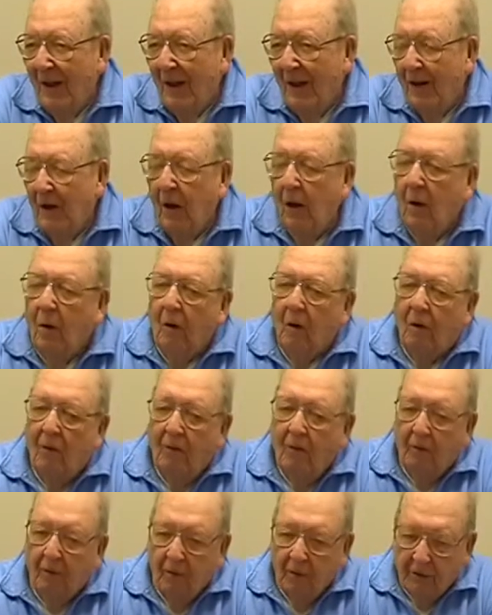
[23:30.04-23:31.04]
No.
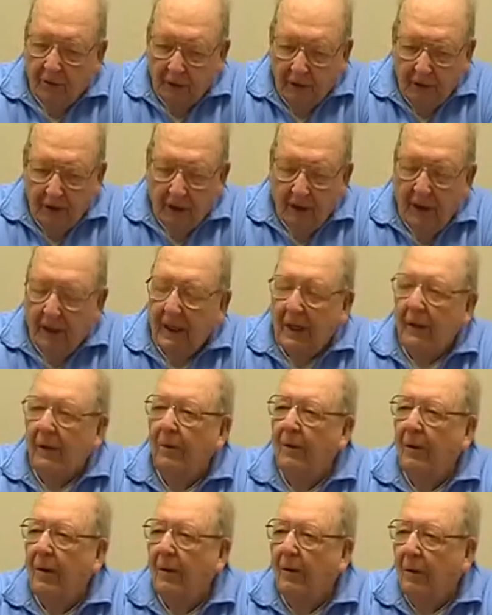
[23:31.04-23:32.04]
Fortunately,
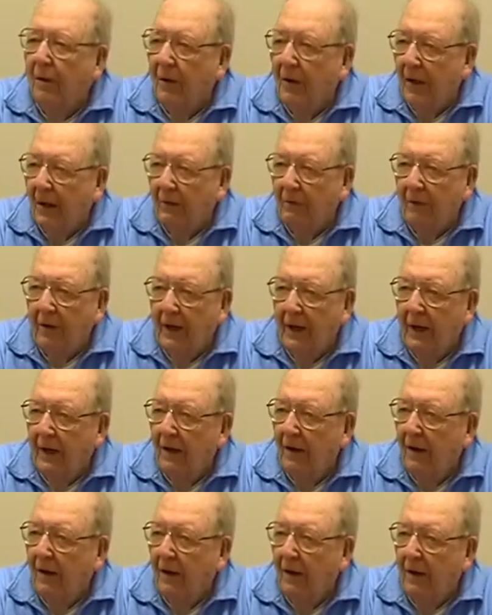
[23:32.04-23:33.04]
we were never
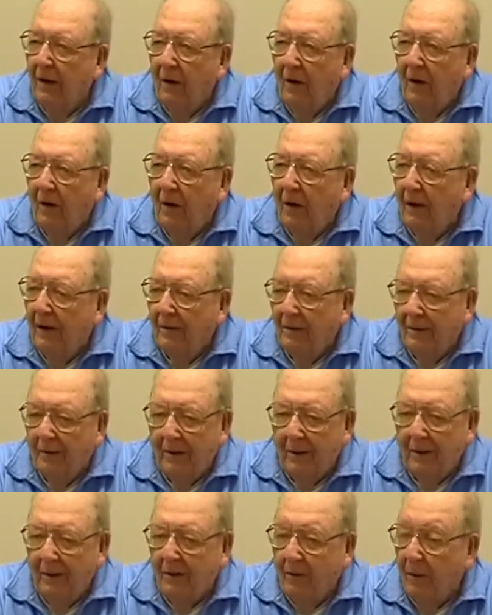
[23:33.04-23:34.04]
hit. In all
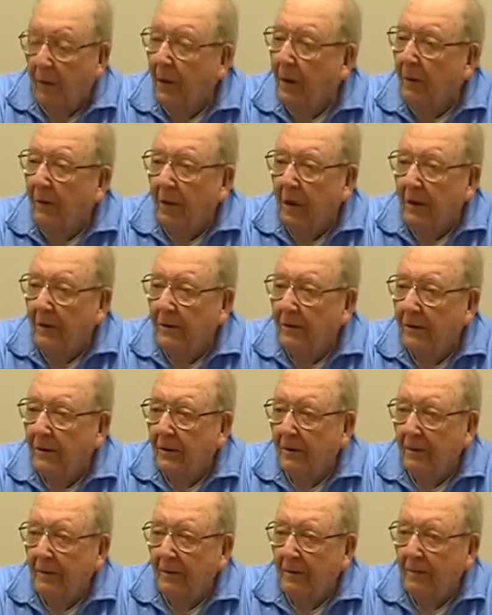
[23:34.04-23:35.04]
uh, twenty months
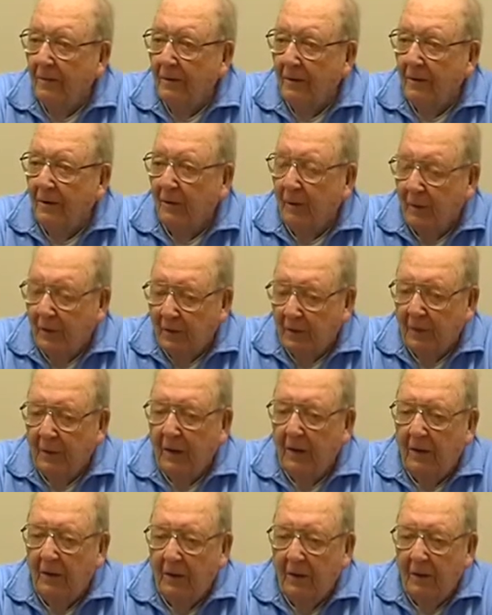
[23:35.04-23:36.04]
that we
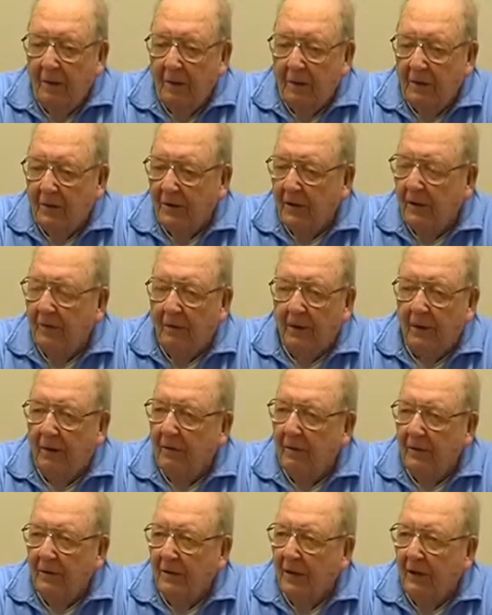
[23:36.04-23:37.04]
spent in the Pacific,
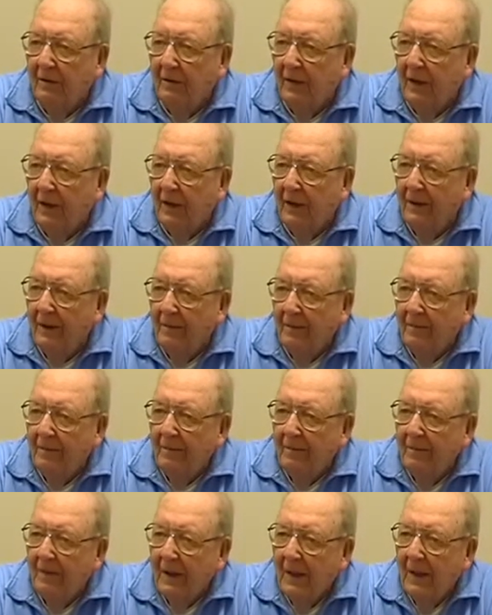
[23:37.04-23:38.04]
we was never hit.
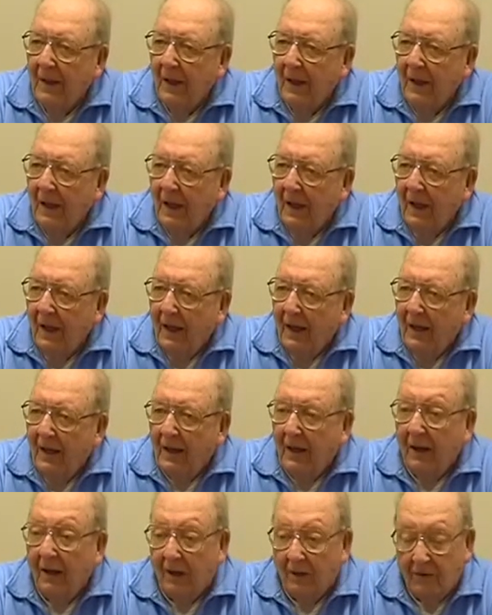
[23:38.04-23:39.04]

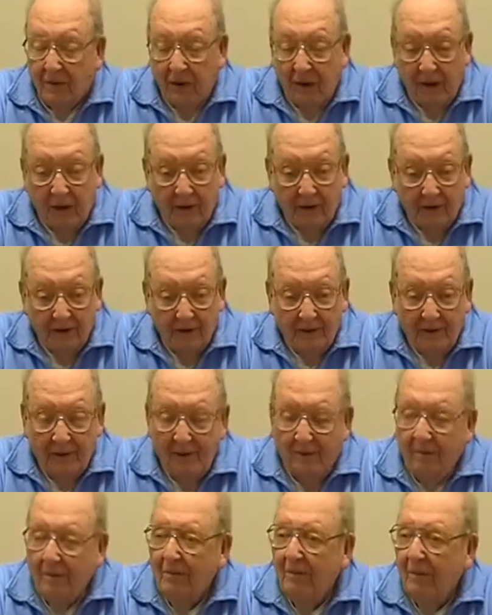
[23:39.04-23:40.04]
Yes, it is.
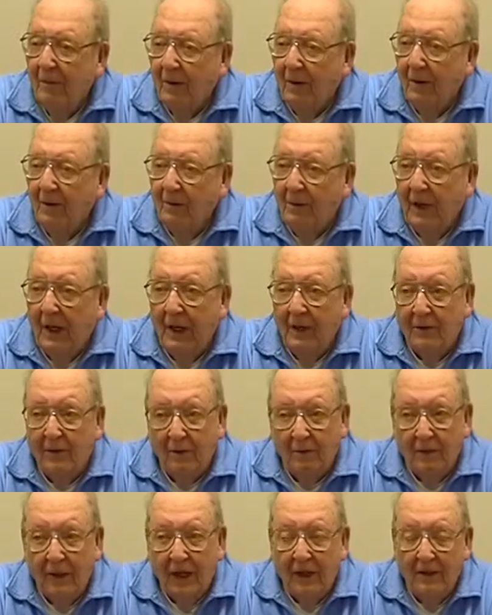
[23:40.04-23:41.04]
Because we had
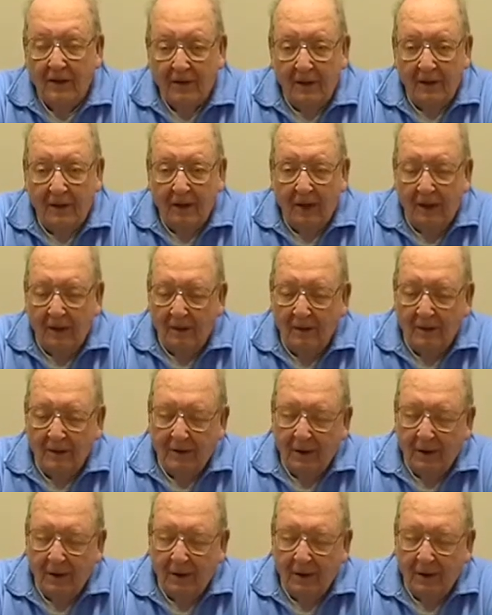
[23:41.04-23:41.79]
some nasty times.